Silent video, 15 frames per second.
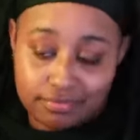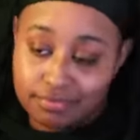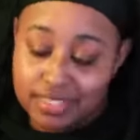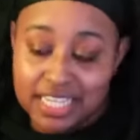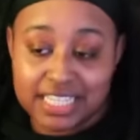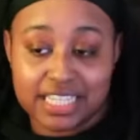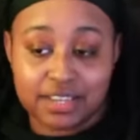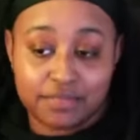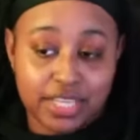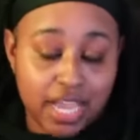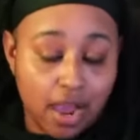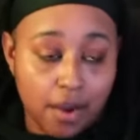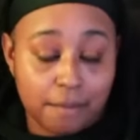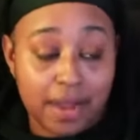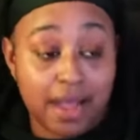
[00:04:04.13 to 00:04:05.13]
giving
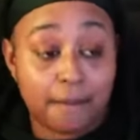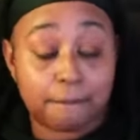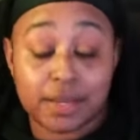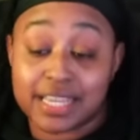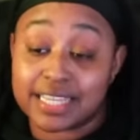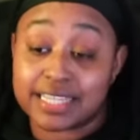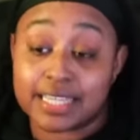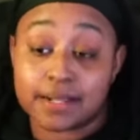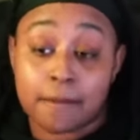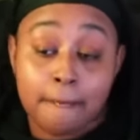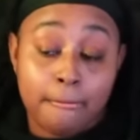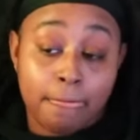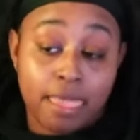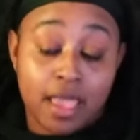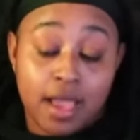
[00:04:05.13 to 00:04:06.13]
y'all my opinion.
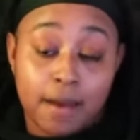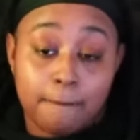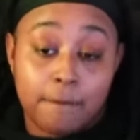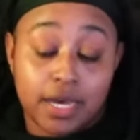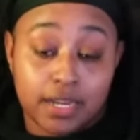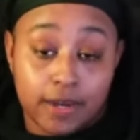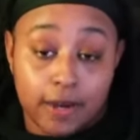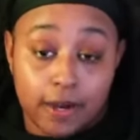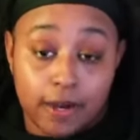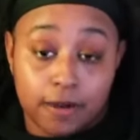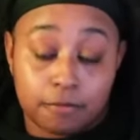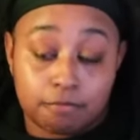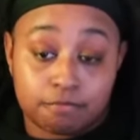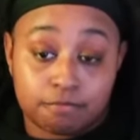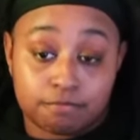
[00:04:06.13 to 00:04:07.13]
But
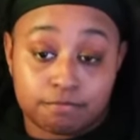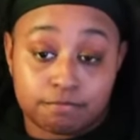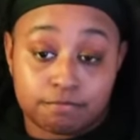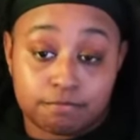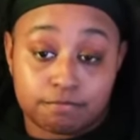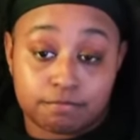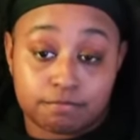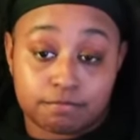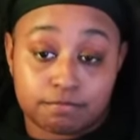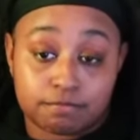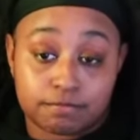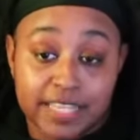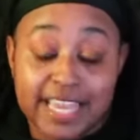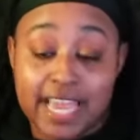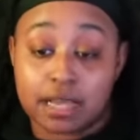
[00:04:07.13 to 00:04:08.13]
um,
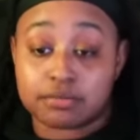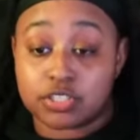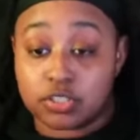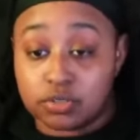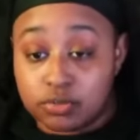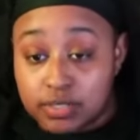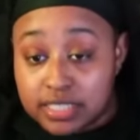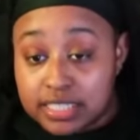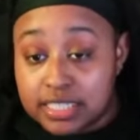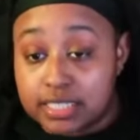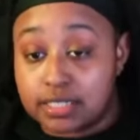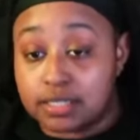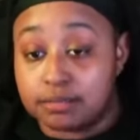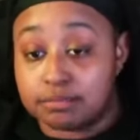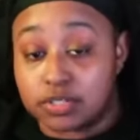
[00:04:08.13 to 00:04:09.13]
they absolutely did
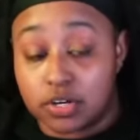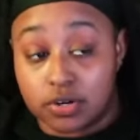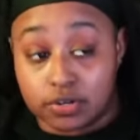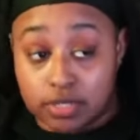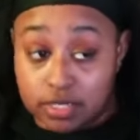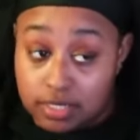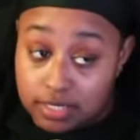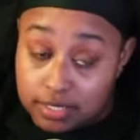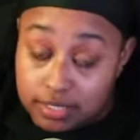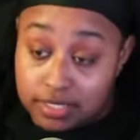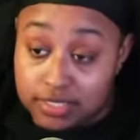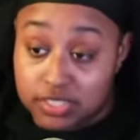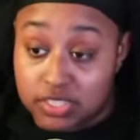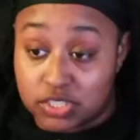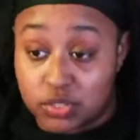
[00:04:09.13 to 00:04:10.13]
him dirty in
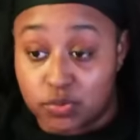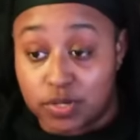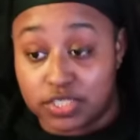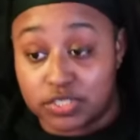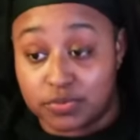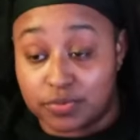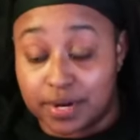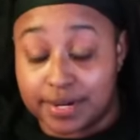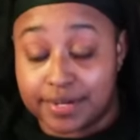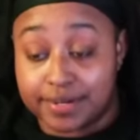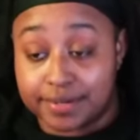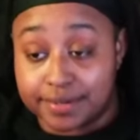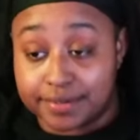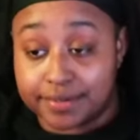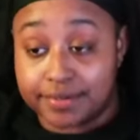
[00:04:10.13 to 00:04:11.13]
this situation right
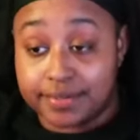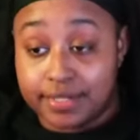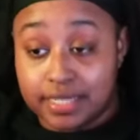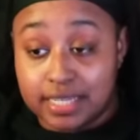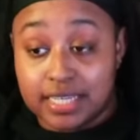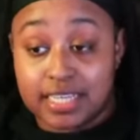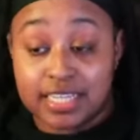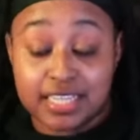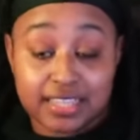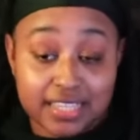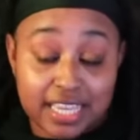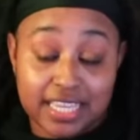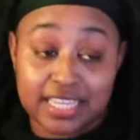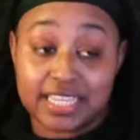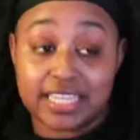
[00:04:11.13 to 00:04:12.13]
here. He
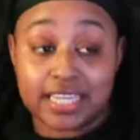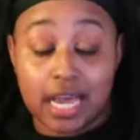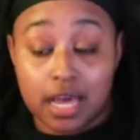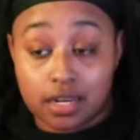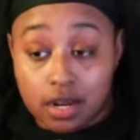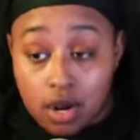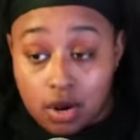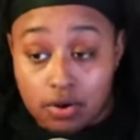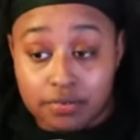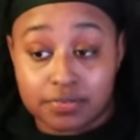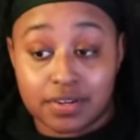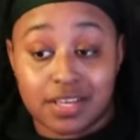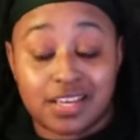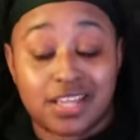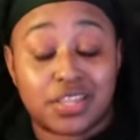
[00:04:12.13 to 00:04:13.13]
think he got off
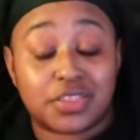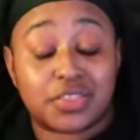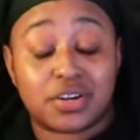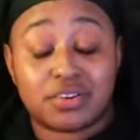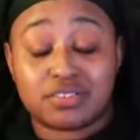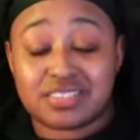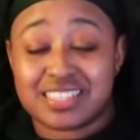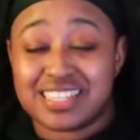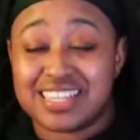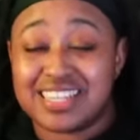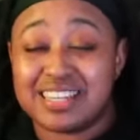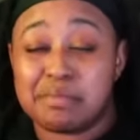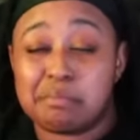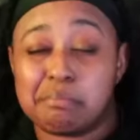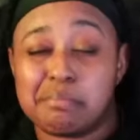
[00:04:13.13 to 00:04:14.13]

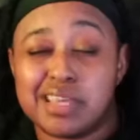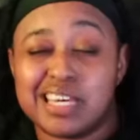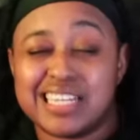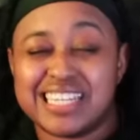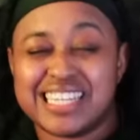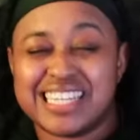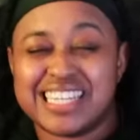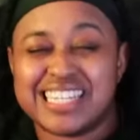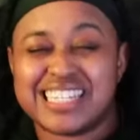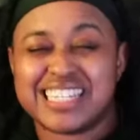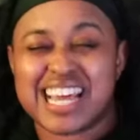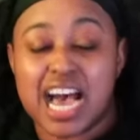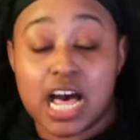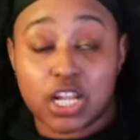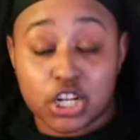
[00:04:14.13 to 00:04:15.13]
thirteen million
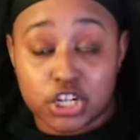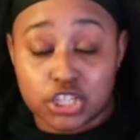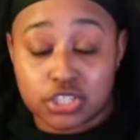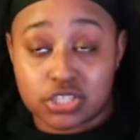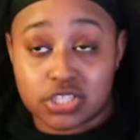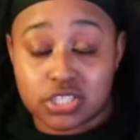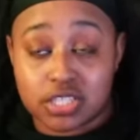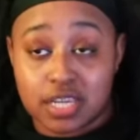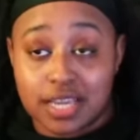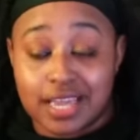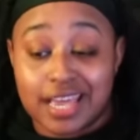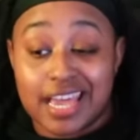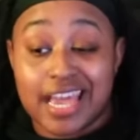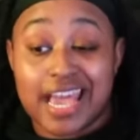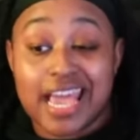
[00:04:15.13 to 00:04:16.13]
dollars
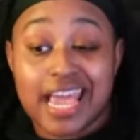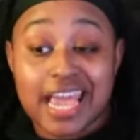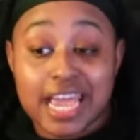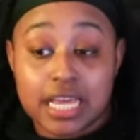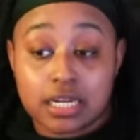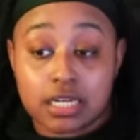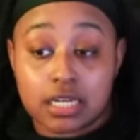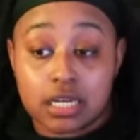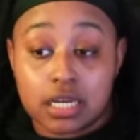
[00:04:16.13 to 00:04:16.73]
and